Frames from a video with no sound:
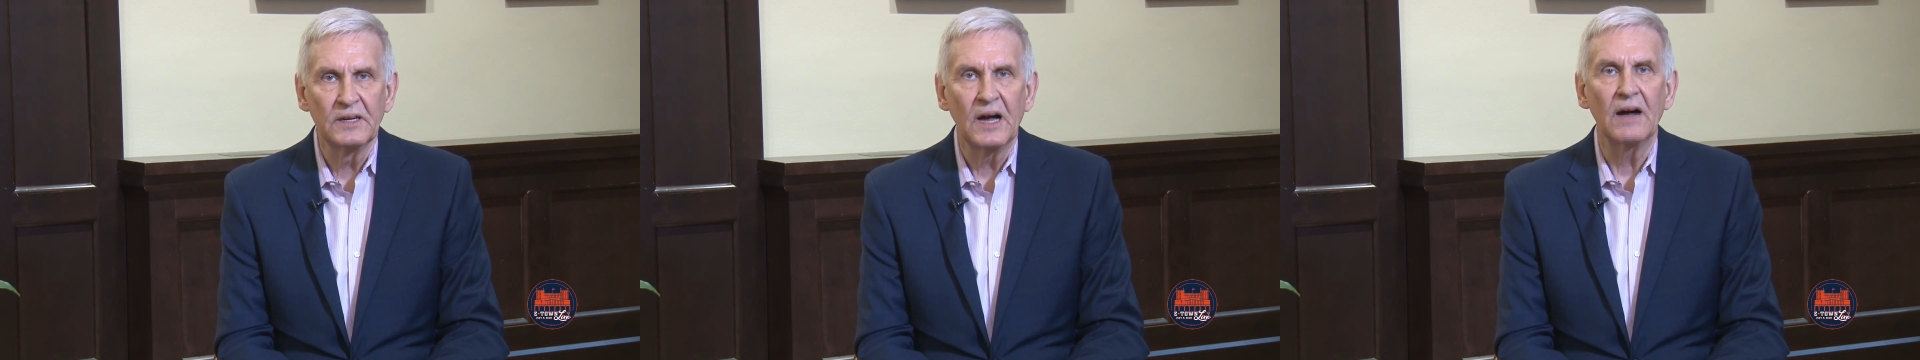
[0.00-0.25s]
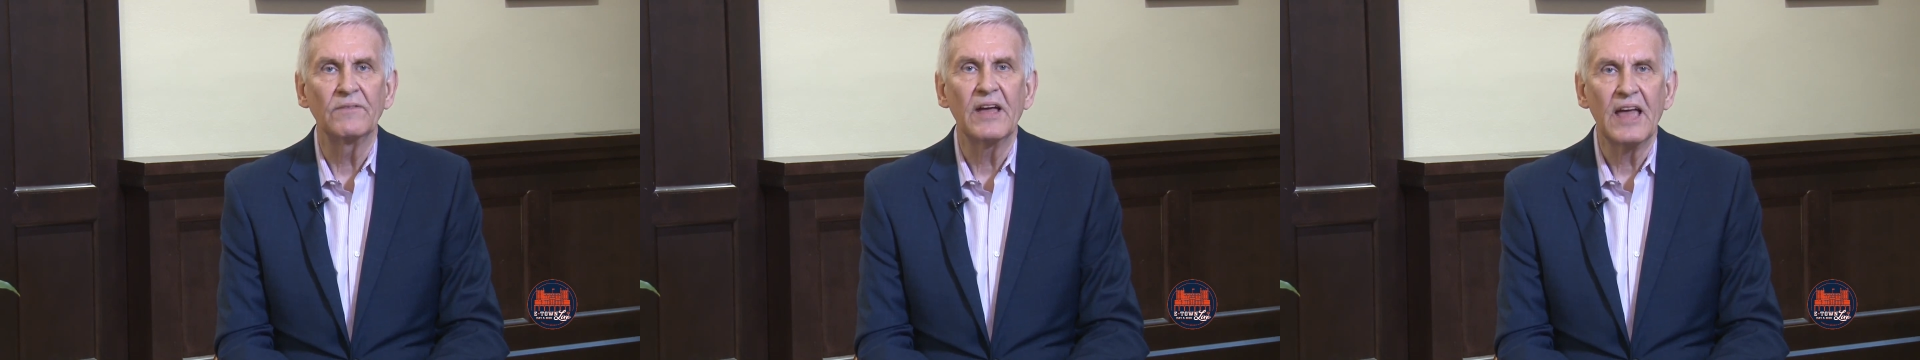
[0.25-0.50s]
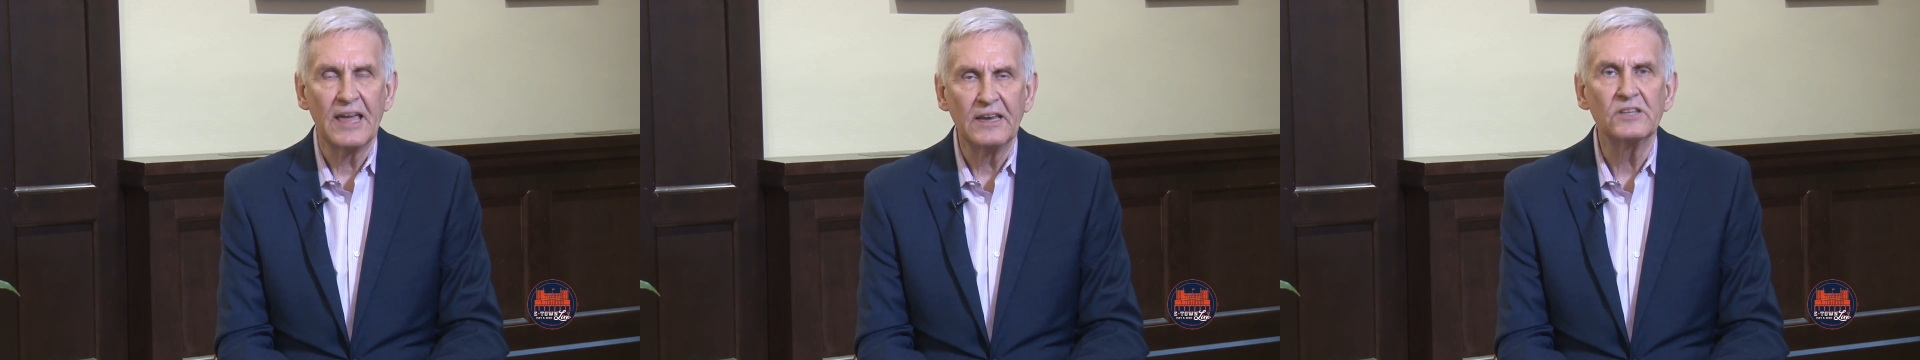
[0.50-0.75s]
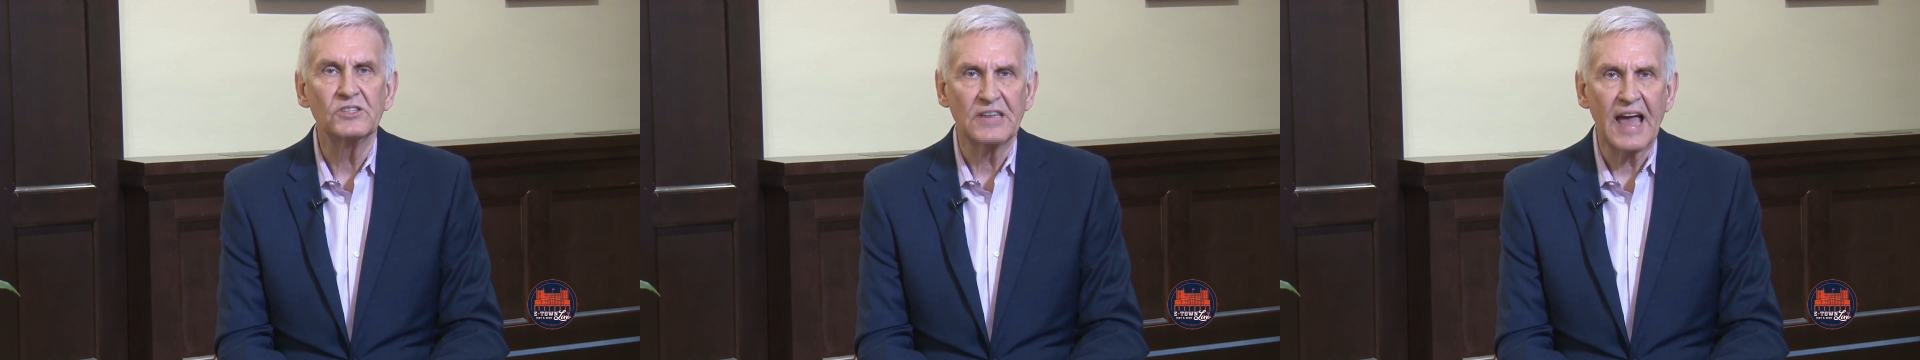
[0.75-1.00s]
of
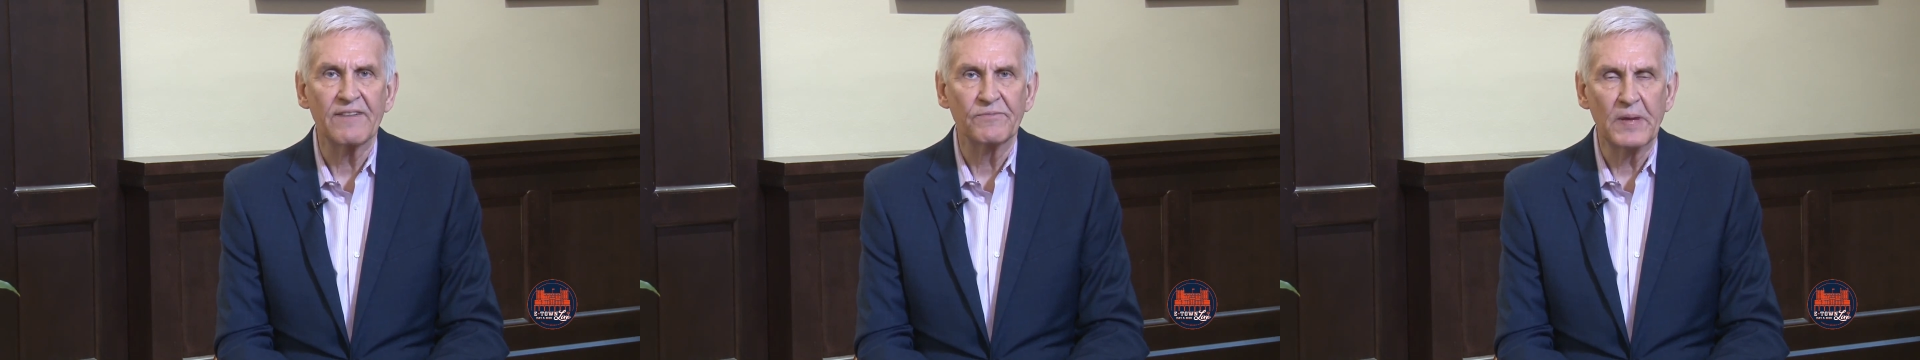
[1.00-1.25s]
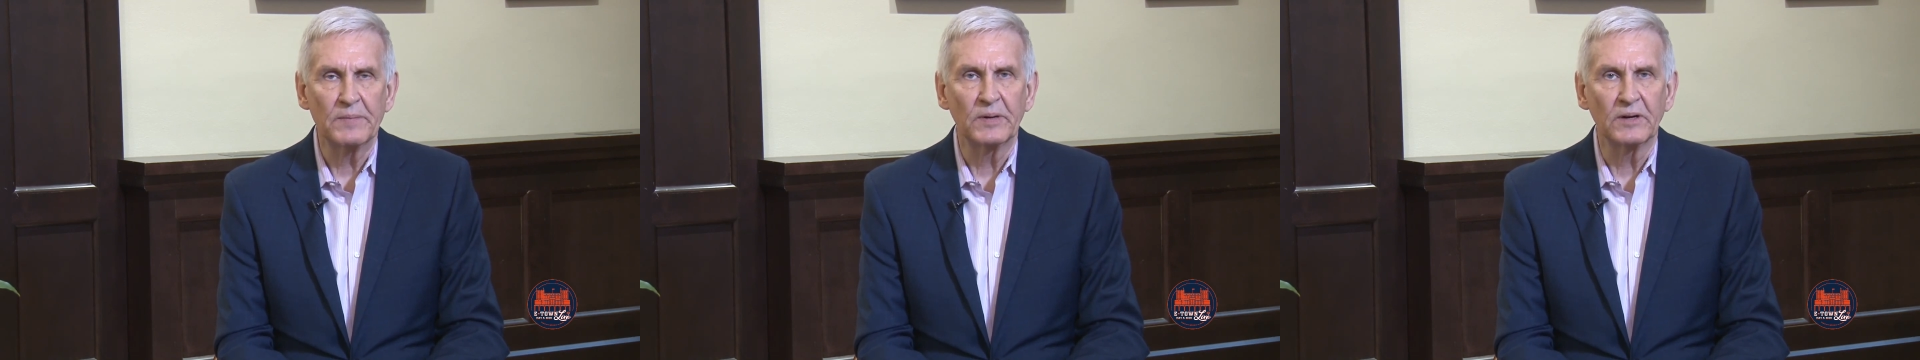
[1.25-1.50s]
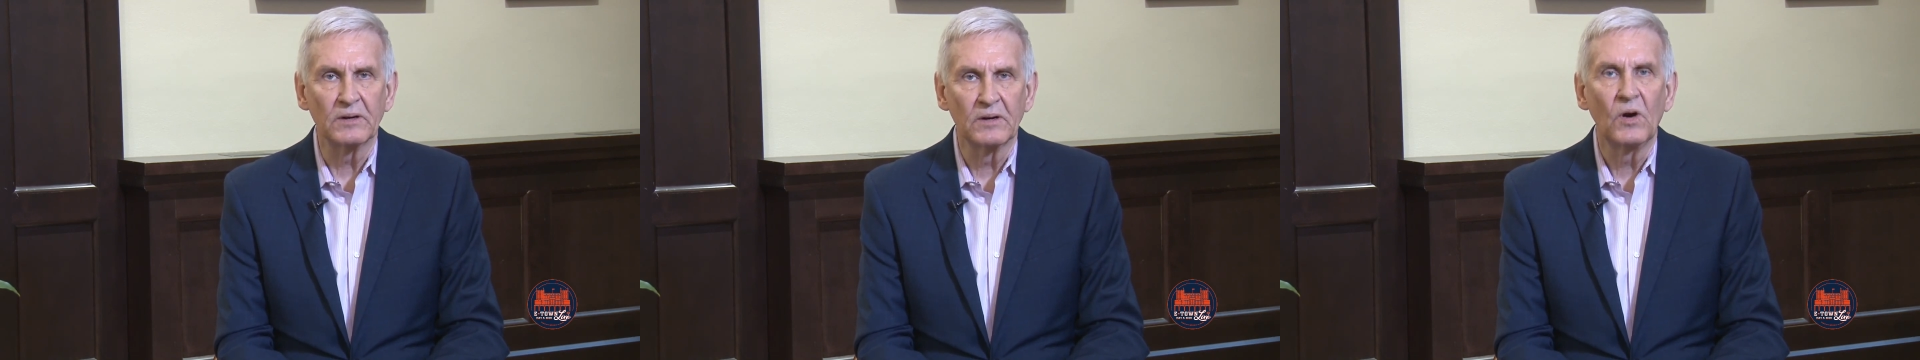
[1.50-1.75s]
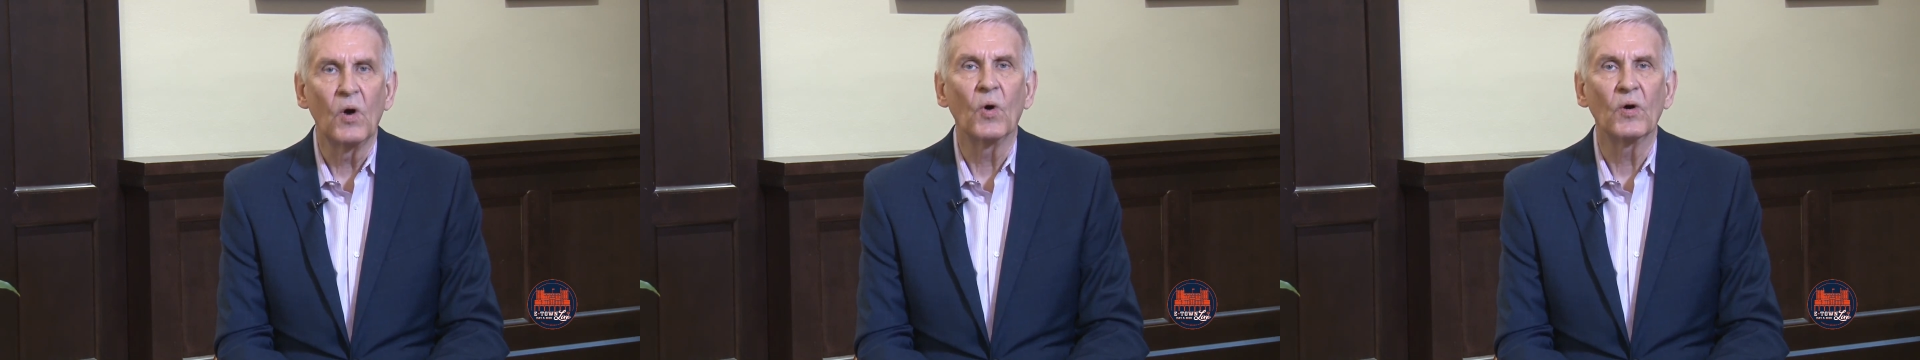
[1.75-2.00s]
any staff member
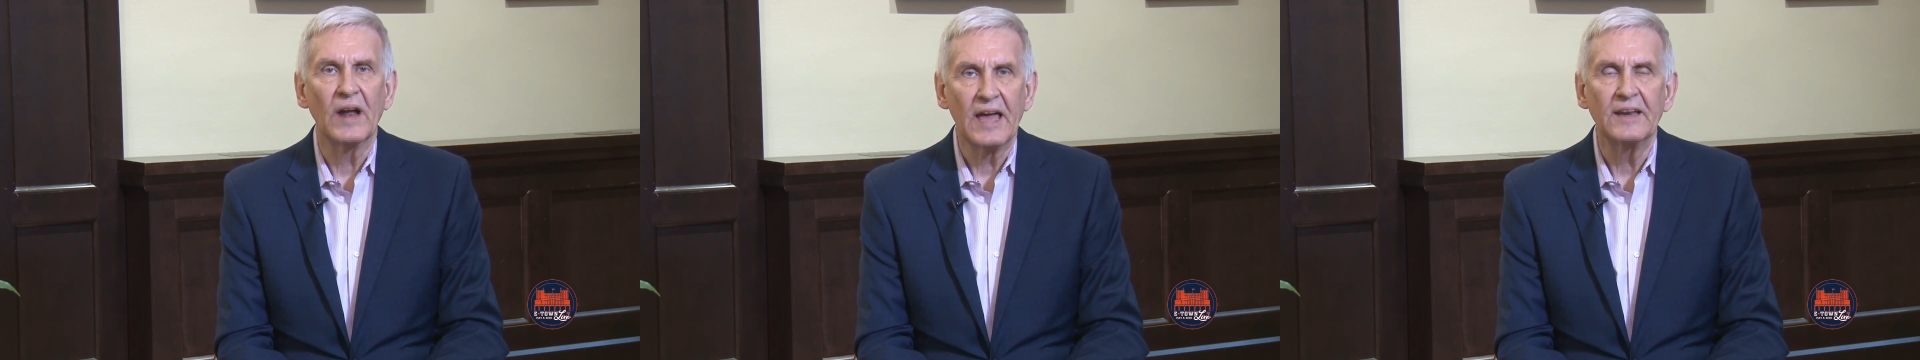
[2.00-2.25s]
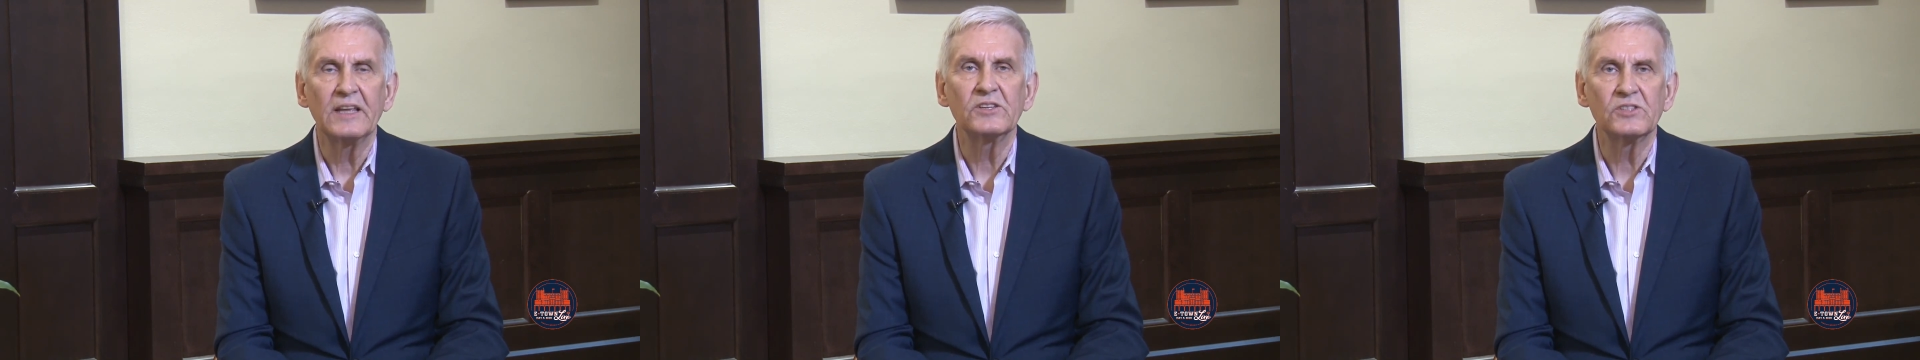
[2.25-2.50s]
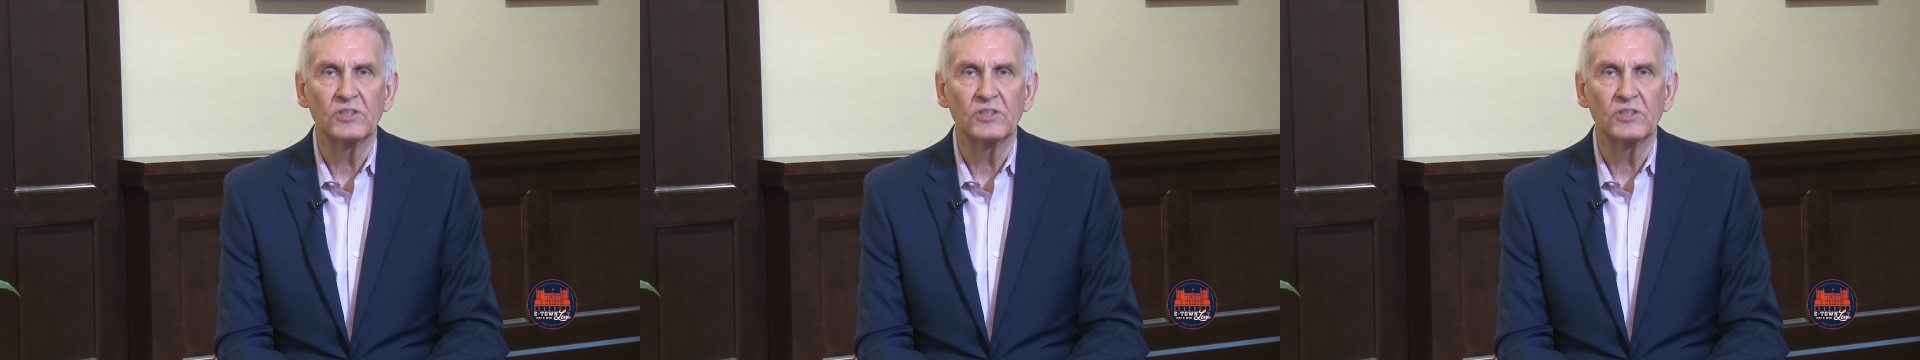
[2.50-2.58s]
or any